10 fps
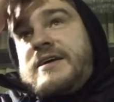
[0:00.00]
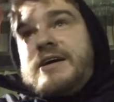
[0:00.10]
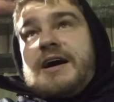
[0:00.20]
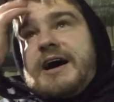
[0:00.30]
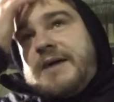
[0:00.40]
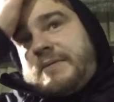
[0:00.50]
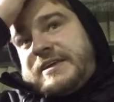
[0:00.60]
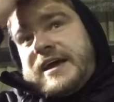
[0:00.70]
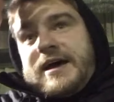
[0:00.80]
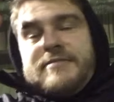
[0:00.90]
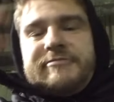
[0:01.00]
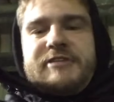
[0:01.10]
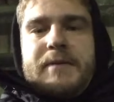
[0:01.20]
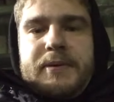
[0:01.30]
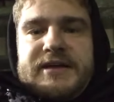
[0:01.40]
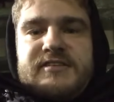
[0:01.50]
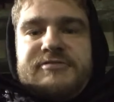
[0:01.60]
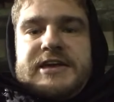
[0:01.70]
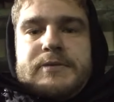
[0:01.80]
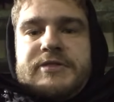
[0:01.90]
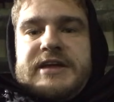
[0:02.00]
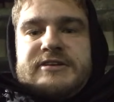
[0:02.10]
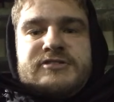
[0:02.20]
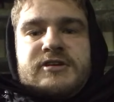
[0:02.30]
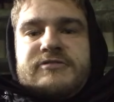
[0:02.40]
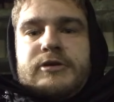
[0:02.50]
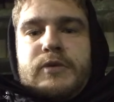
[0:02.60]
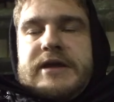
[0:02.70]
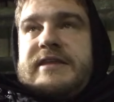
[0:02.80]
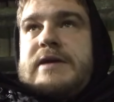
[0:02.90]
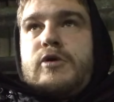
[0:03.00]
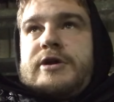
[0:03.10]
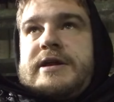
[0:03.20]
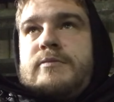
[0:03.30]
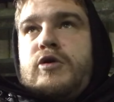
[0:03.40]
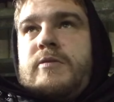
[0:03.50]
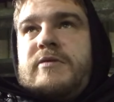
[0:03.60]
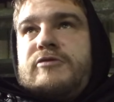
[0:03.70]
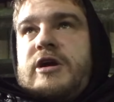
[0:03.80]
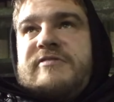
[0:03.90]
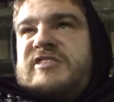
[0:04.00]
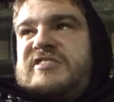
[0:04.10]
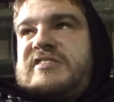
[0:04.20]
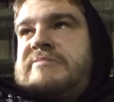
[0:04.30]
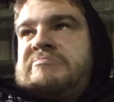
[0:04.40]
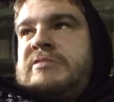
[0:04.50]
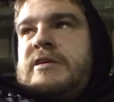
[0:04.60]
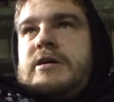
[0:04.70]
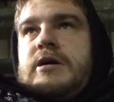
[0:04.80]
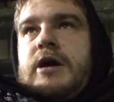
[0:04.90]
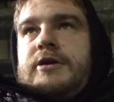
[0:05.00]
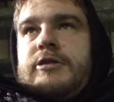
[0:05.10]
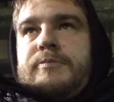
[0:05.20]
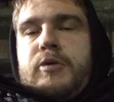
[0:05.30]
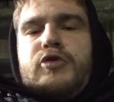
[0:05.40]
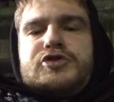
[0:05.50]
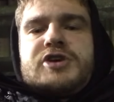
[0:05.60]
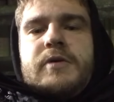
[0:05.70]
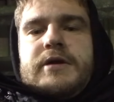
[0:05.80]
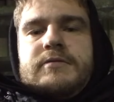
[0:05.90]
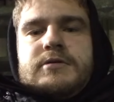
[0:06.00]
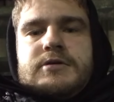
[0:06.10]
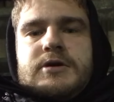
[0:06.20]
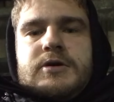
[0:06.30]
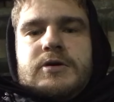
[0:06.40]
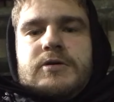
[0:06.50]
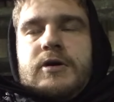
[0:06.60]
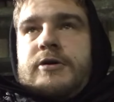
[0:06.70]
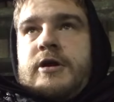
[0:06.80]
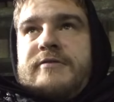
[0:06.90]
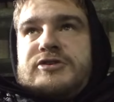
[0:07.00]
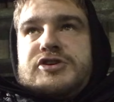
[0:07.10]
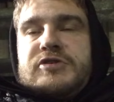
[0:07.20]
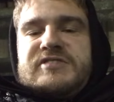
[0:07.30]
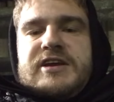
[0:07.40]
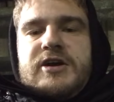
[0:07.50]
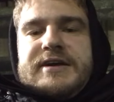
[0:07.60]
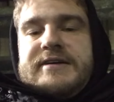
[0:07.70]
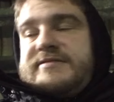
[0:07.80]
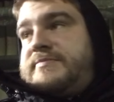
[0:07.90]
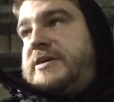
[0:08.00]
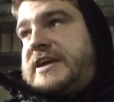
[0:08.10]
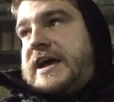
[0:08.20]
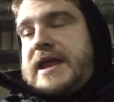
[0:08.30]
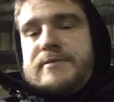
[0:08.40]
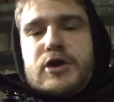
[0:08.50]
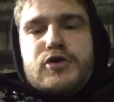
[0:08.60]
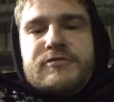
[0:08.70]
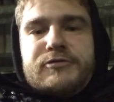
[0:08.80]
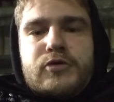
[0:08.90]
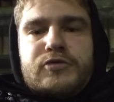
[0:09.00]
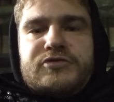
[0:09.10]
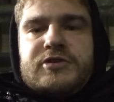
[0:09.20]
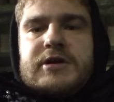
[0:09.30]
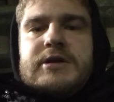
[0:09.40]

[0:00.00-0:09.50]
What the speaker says: But yeah, fair play to Fleetwood, they deserve the win, they wanted it more. But Rovers, another poor showing on another Tuesday night. But yeah, let me know your thoughts.